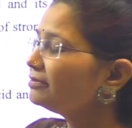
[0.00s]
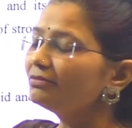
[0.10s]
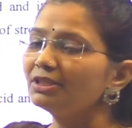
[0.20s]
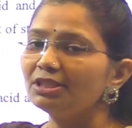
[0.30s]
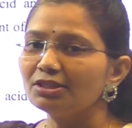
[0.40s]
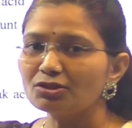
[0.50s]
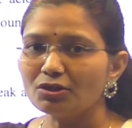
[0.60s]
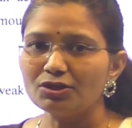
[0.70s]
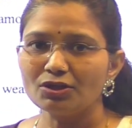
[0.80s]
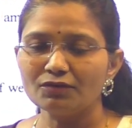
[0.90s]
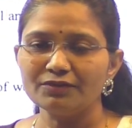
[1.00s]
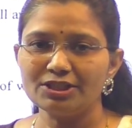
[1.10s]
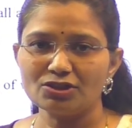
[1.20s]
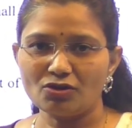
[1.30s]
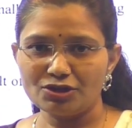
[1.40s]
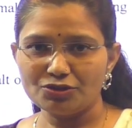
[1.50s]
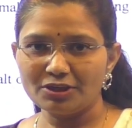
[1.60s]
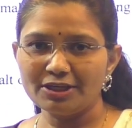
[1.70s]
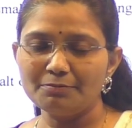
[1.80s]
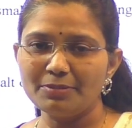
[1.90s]
with the salt of its
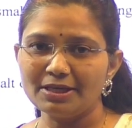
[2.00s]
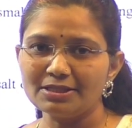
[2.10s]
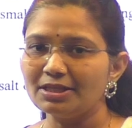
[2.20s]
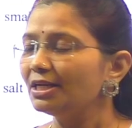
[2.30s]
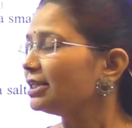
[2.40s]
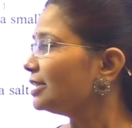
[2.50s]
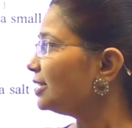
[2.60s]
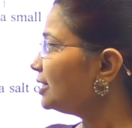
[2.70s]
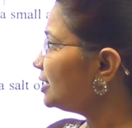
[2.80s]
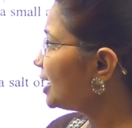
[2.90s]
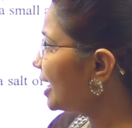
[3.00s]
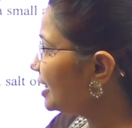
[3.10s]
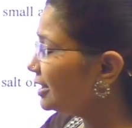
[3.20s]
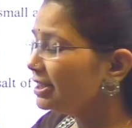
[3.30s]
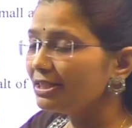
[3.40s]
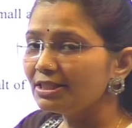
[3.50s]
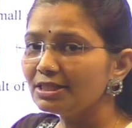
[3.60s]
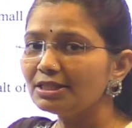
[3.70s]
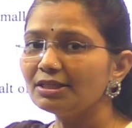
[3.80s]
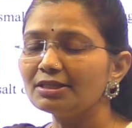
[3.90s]
conjugate base, and this
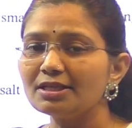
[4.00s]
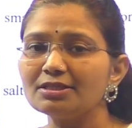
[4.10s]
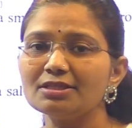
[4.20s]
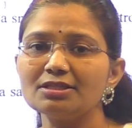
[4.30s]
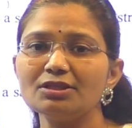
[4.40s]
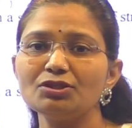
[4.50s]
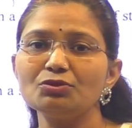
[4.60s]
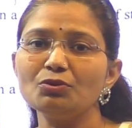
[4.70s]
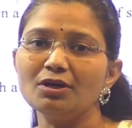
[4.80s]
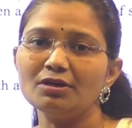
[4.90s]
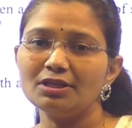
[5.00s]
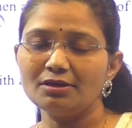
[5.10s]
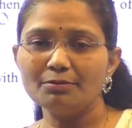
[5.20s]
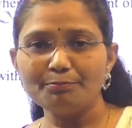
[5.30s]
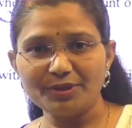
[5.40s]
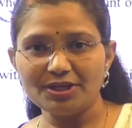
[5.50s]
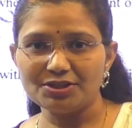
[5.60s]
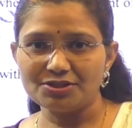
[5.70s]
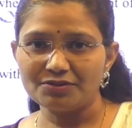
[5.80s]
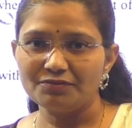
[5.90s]
is a resistant to a
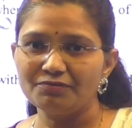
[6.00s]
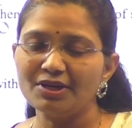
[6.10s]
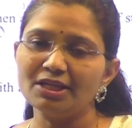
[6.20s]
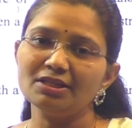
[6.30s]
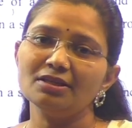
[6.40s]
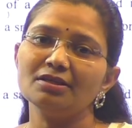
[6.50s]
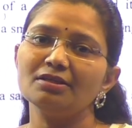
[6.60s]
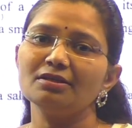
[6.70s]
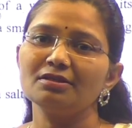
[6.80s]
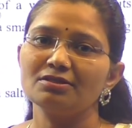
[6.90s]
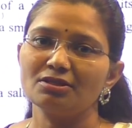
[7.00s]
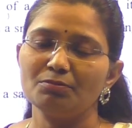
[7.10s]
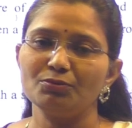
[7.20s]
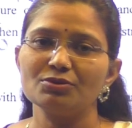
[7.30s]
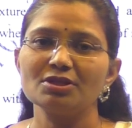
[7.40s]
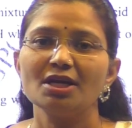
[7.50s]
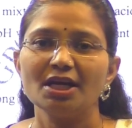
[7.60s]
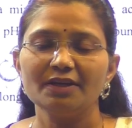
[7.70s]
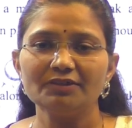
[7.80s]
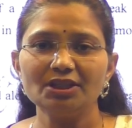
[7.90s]
pH. When suppose
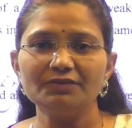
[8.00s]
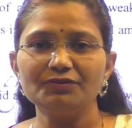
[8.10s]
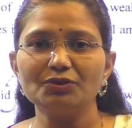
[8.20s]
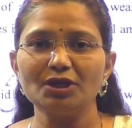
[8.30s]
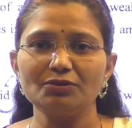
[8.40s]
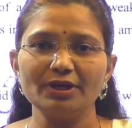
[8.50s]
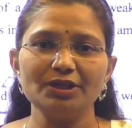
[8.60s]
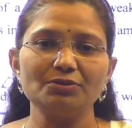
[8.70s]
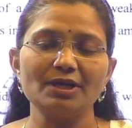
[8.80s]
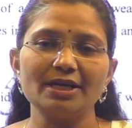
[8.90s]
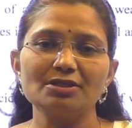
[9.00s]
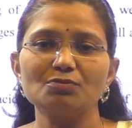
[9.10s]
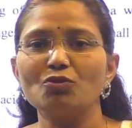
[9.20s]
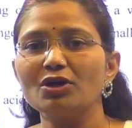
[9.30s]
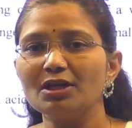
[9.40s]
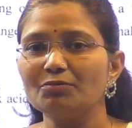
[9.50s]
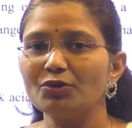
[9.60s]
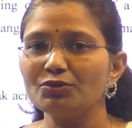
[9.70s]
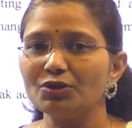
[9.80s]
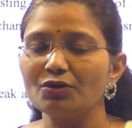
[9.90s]
even if you are going to add small
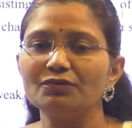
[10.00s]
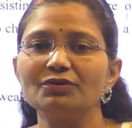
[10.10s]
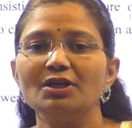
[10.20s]
amount of